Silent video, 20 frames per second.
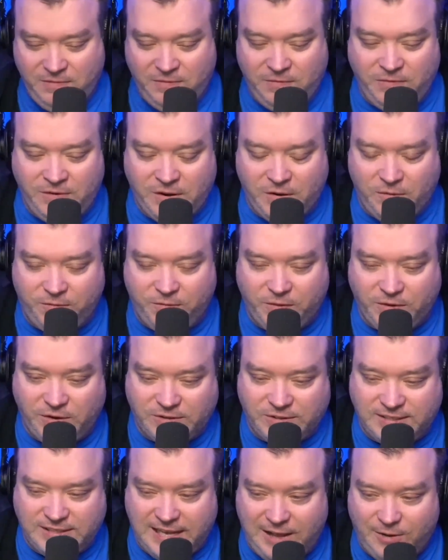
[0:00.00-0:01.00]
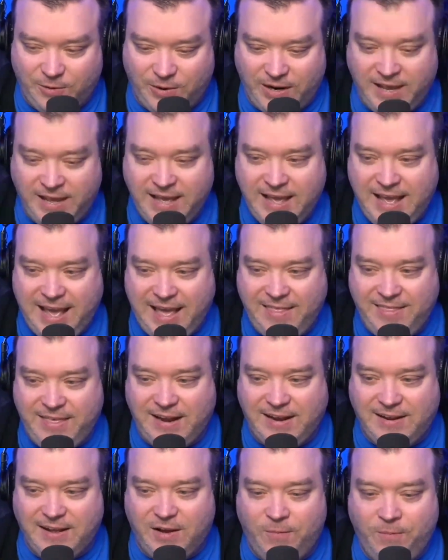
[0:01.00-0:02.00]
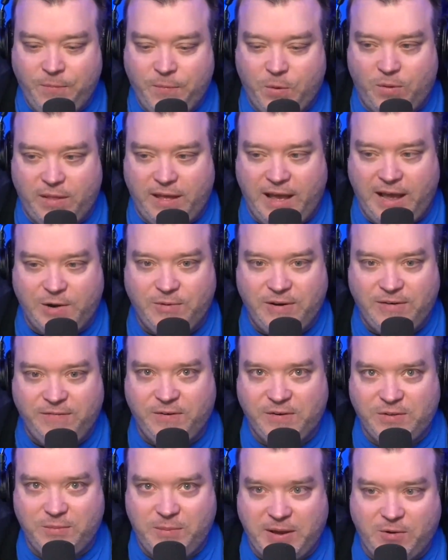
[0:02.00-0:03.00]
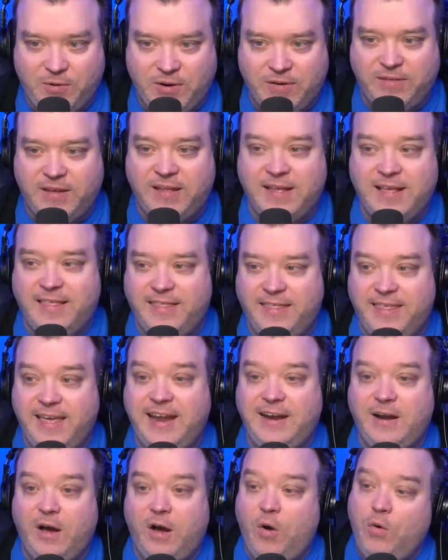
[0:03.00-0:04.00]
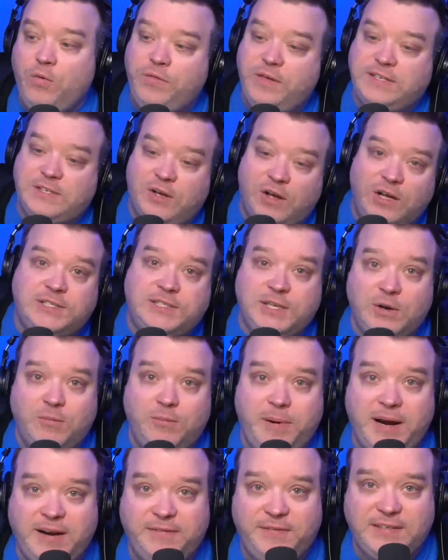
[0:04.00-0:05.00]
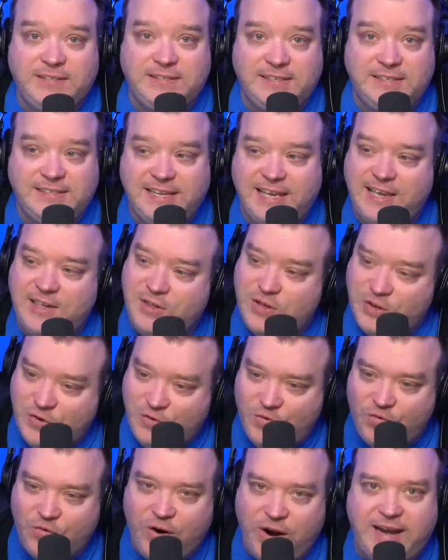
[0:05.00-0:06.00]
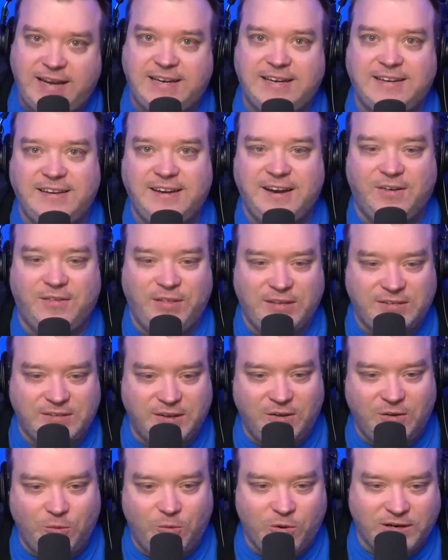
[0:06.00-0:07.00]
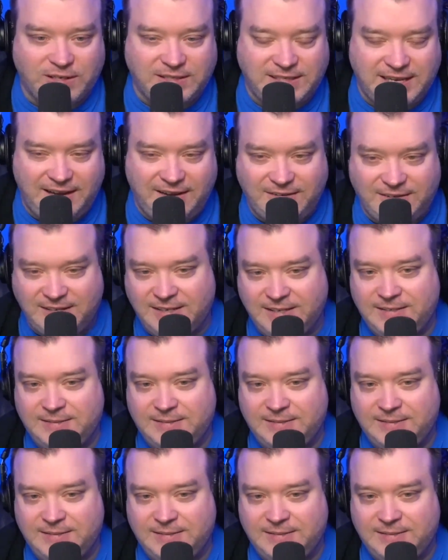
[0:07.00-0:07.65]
you know, for your salary and then go, well, how do I further my career? Then, oh, this also benefits the station. Great. You know, this all works out.